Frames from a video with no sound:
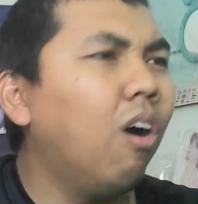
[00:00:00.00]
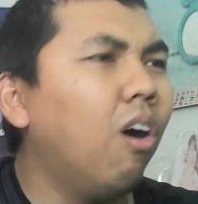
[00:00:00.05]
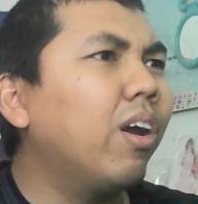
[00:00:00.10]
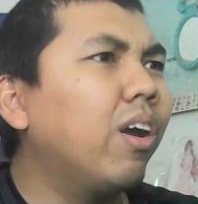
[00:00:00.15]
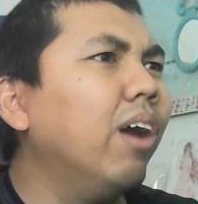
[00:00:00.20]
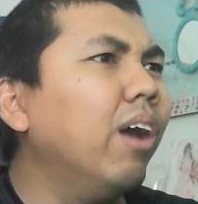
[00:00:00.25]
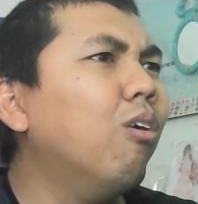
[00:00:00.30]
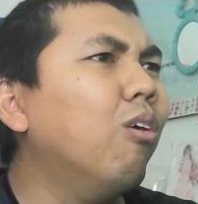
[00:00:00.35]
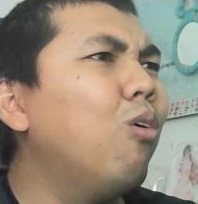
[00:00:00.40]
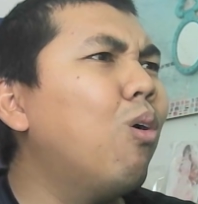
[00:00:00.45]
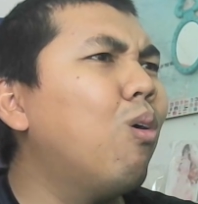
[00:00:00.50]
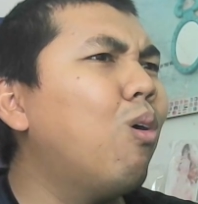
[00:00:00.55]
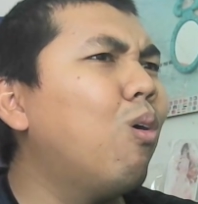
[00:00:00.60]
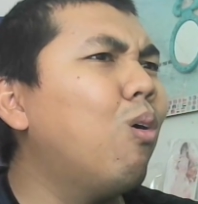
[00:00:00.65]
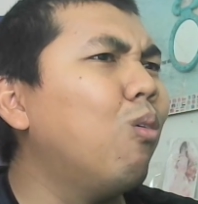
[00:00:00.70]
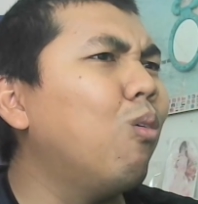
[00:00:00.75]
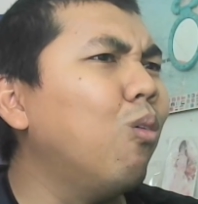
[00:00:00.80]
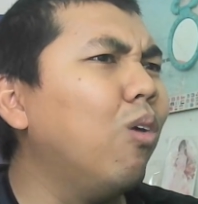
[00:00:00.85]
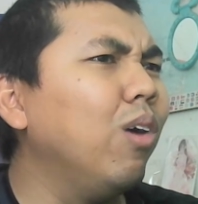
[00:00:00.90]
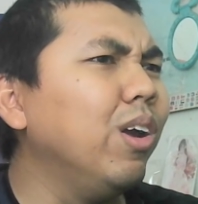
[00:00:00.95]
Okay,
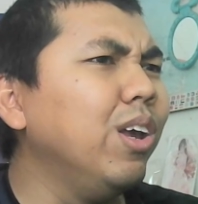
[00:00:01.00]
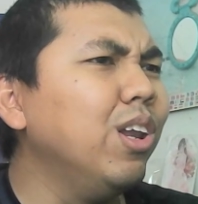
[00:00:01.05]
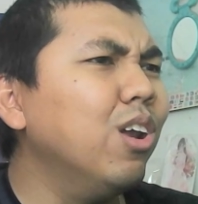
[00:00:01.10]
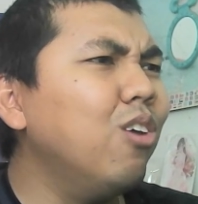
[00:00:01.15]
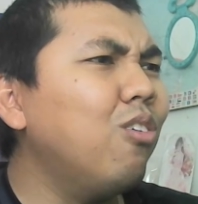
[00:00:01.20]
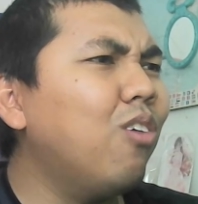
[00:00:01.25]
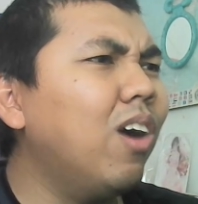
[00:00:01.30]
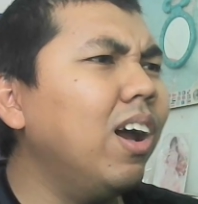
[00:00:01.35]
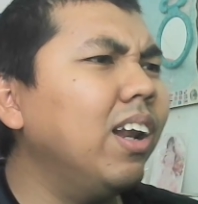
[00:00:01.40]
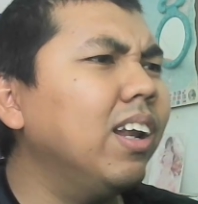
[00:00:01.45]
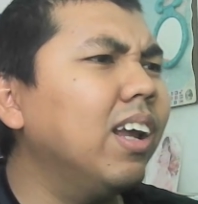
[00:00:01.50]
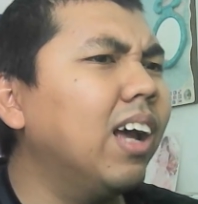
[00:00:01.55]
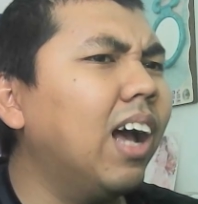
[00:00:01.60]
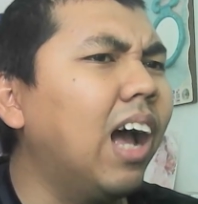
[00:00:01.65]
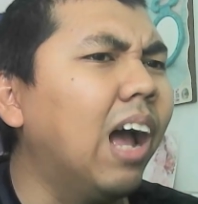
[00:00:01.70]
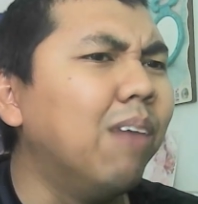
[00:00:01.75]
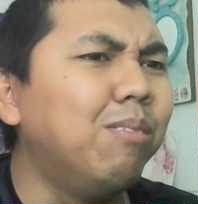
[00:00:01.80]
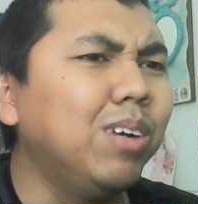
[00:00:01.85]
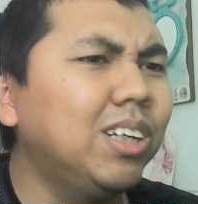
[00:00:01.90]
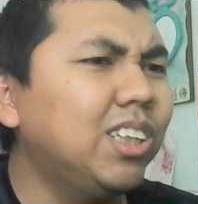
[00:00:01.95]
oh, you know what?
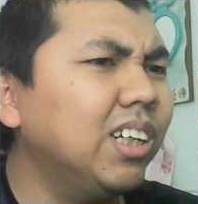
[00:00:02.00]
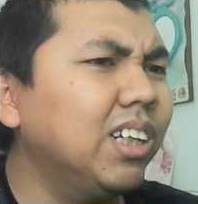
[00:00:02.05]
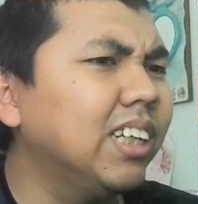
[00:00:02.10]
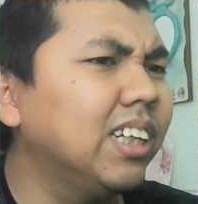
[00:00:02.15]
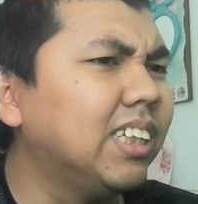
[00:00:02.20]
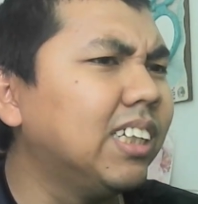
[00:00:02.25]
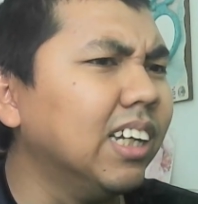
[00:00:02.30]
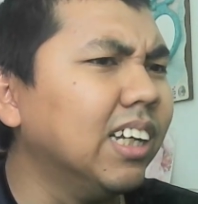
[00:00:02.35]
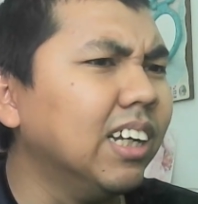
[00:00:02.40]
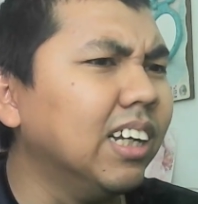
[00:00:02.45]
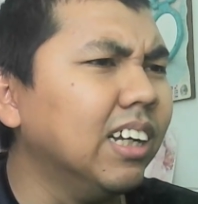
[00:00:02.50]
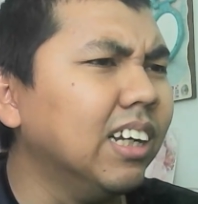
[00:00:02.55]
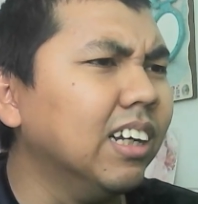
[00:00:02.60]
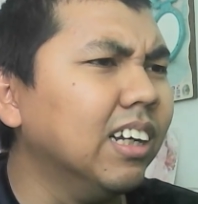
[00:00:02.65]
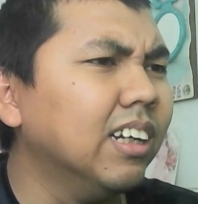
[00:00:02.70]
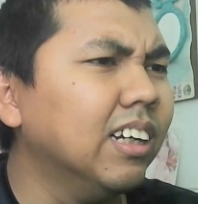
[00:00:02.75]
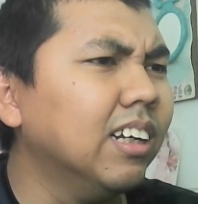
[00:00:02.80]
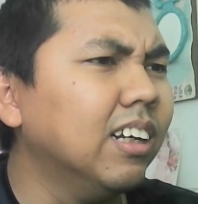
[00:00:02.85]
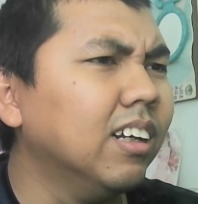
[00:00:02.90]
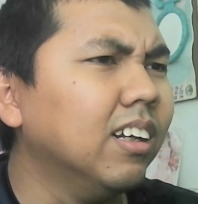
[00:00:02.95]
I'm pretty sure there's
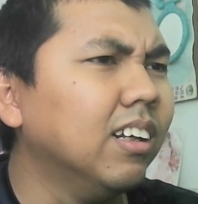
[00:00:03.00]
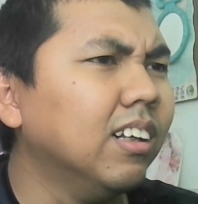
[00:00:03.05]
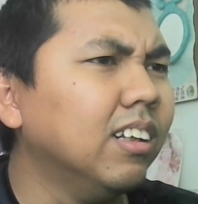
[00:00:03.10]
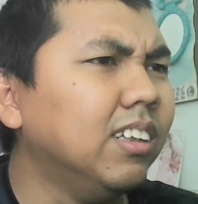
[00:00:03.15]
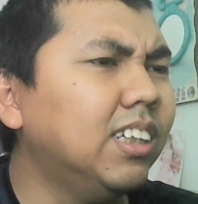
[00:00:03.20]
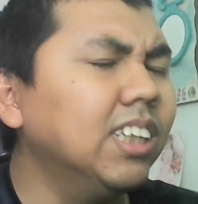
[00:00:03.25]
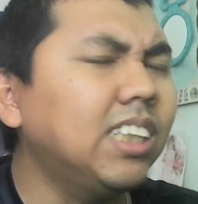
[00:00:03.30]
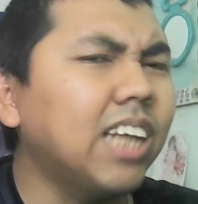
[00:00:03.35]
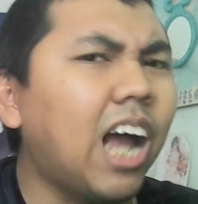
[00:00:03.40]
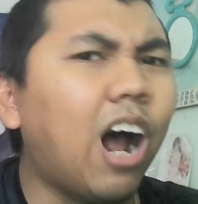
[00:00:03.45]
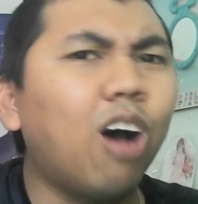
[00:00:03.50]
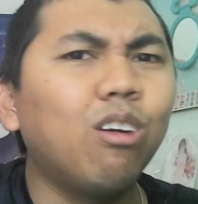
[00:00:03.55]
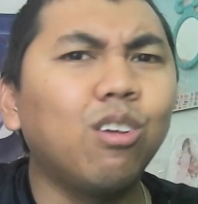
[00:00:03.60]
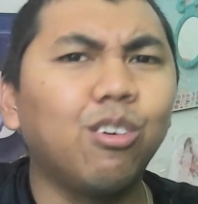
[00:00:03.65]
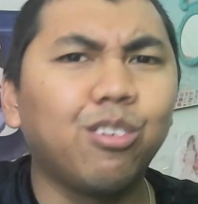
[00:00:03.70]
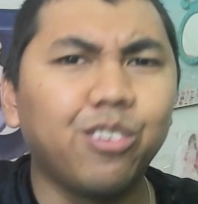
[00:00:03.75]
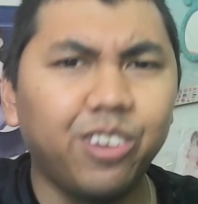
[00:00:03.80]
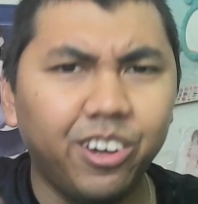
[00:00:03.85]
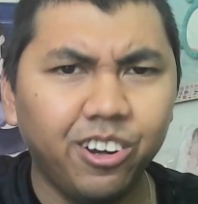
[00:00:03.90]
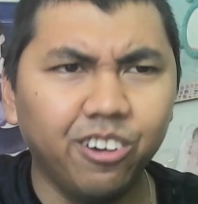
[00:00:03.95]
a... Just out
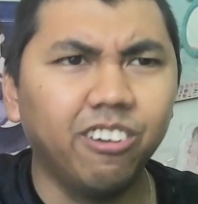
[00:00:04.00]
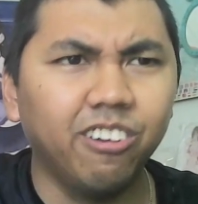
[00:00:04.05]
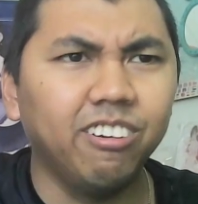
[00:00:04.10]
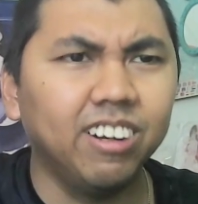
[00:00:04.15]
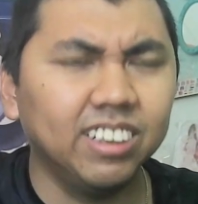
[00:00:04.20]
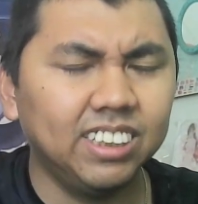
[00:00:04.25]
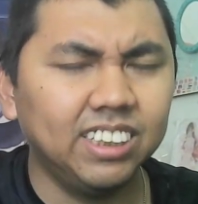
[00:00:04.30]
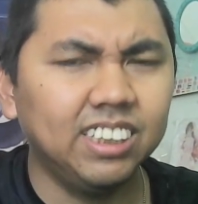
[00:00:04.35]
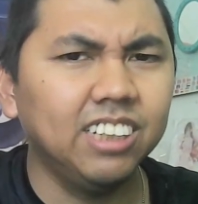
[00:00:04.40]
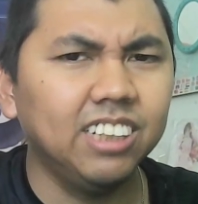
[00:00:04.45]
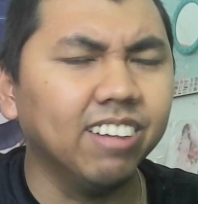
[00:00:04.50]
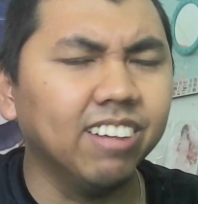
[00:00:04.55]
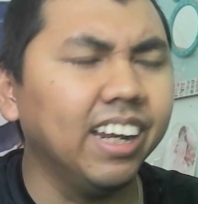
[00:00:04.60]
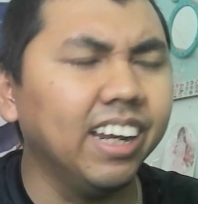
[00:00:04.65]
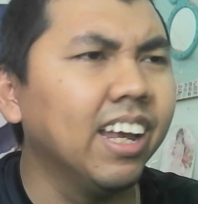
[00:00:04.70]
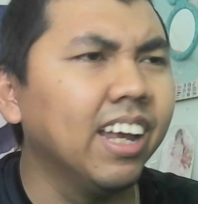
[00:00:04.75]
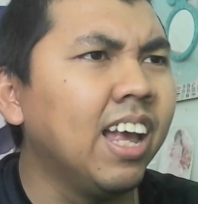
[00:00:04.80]
of curiosity, right?